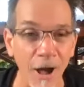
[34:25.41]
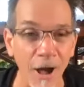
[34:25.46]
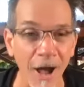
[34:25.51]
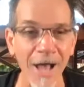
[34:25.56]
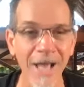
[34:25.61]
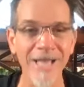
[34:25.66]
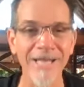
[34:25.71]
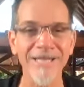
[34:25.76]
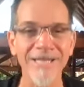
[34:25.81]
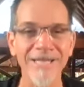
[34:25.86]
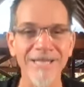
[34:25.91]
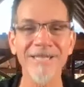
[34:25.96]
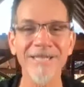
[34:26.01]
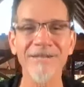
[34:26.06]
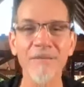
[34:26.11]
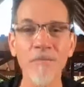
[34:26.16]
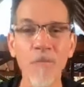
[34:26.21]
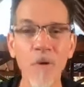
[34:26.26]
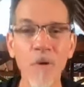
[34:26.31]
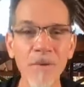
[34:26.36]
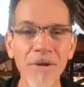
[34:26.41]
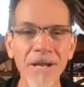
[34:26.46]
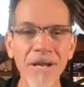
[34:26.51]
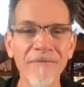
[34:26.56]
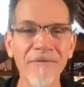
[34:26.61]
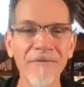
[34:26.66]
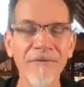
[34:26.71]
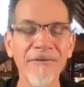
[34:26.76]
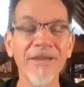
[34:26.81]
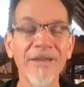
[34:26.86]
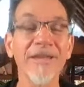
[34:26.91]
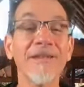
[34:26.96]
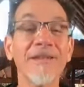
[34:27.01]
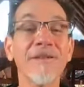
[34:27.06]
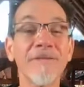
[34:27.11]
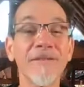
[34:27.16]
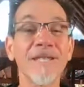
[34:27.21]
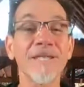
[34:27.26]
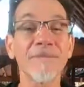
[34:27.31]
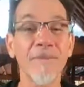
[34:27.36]
So Condor says, rise. And the
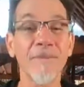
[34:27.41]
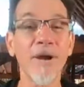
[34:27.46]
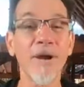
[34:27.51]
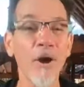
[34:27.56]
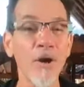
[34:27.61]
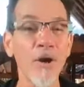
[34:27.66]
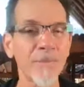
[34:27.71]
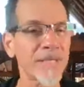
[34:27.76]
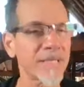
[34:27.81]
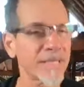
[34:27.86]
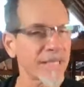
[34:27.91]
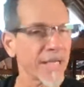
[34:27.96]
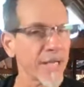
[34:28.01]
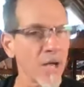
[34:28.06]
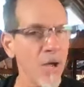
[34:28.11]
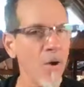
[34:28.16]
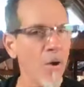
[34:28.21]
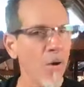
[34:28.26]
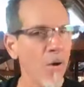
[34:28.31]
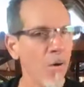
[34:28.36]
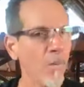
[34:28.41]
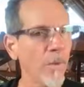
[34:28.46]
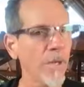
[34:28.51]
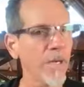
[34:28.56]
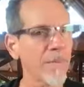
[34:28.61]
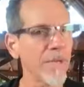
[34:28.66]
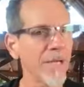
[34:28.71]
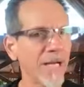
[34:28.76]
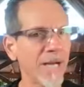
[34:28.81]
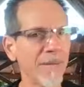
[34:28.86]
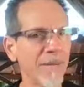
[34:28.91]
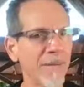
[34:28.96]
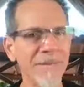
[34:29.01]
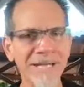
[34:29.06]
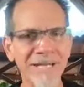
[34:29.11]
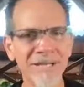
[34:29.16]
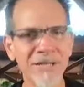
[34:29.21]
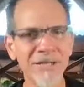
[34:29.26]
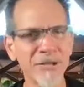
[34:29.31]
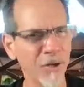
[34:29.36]
moment I'm feeling this, my heart beats like, wait a
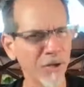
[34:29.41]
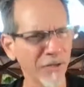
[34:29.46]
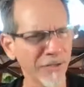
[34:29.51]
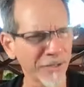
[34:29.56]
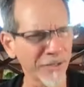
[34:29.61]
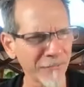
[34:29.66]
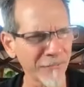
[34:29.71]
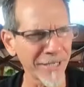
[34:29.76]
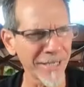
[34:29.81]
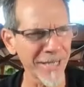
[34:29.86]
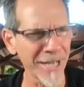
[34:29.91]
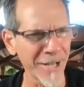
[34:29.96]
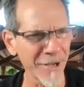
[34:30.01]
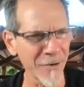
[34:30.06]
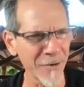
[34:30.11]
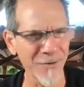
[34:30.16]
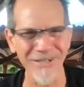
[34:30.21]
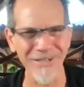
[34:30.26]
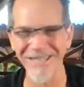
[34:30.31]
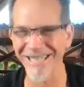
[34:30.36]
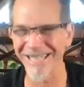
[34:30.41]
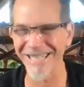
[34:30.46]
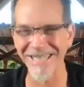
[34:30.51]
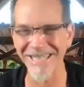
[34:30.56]
minute, I'm being insulted right now?